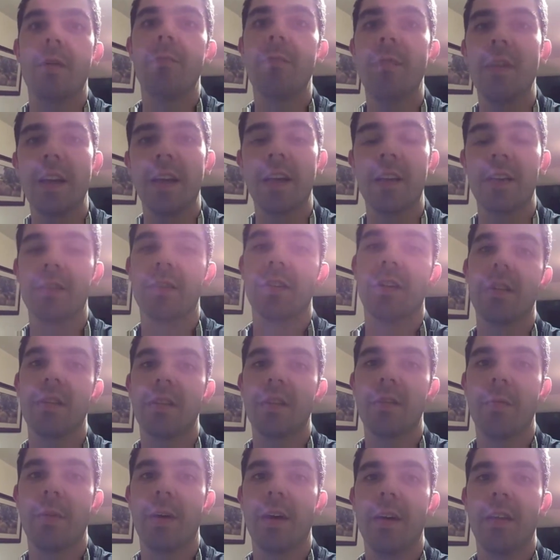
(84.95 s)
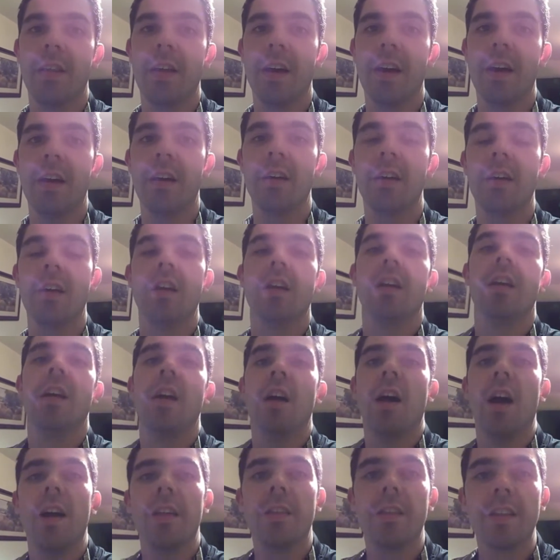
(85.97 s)
I'm really excited about that.
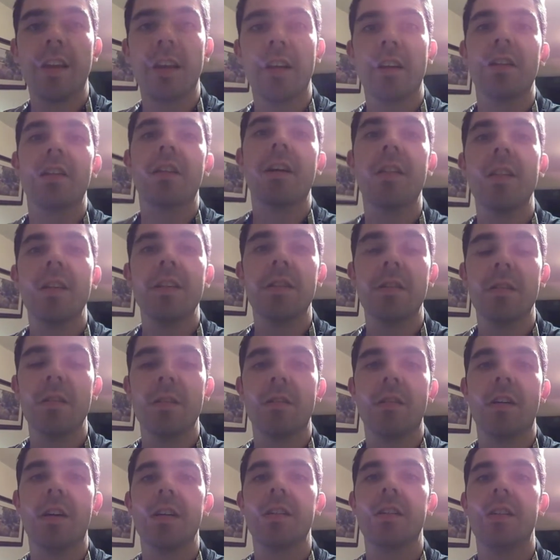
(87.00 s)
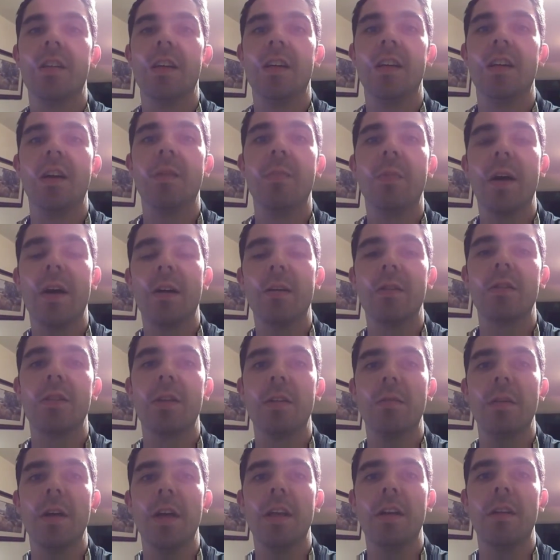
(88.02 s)
And then I got this other idea about
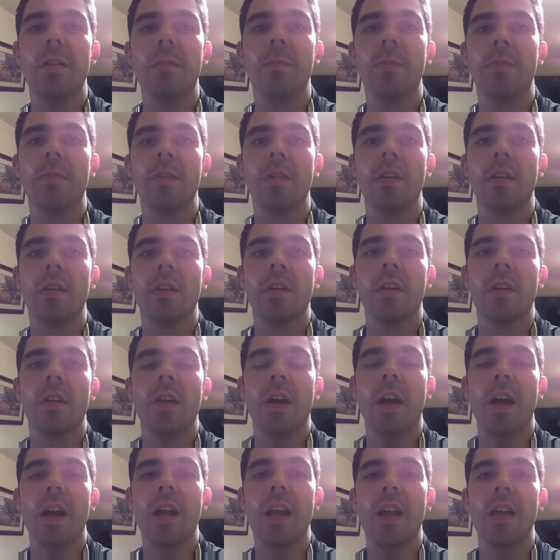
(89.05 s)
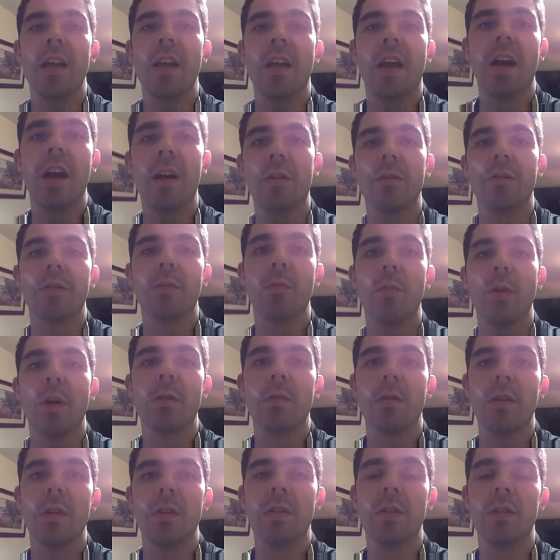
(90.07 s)
doing a health and
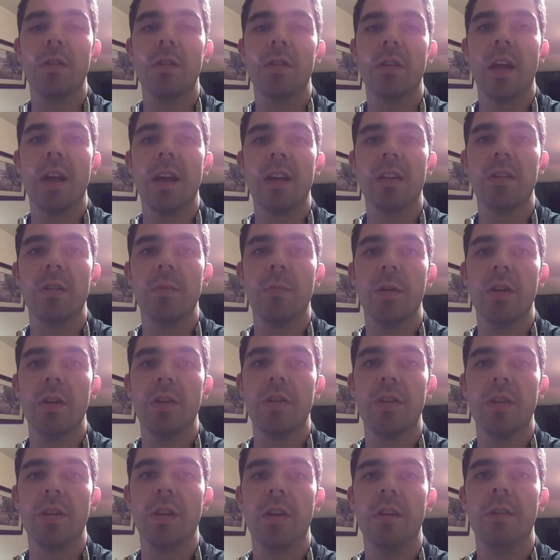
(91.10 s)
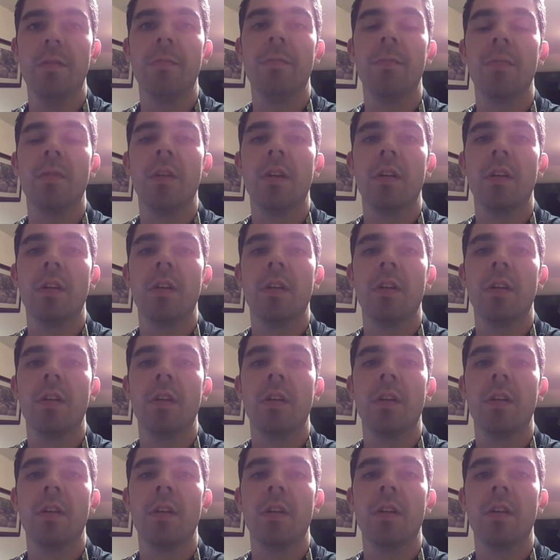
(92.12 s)
wellness exhibition.